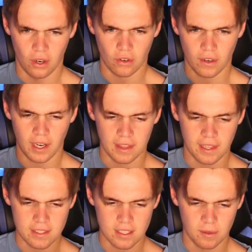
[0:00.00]
Alrighty,
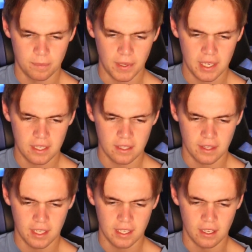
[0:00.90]
that is going to be
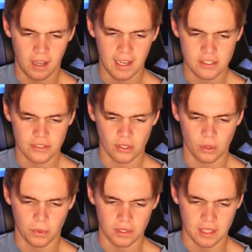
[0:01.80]
the. I actually don't
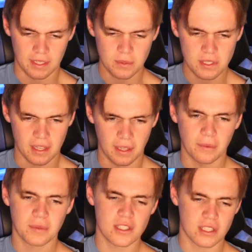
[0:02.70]
know what the. It was.
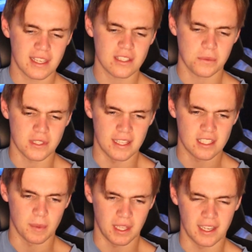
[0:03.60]
I'm guess, guessing it was
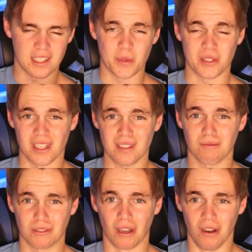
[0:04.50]
Inter Milan
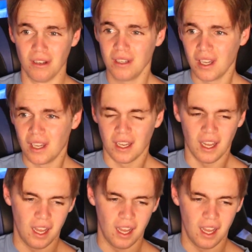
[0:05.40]
SBC. Duh.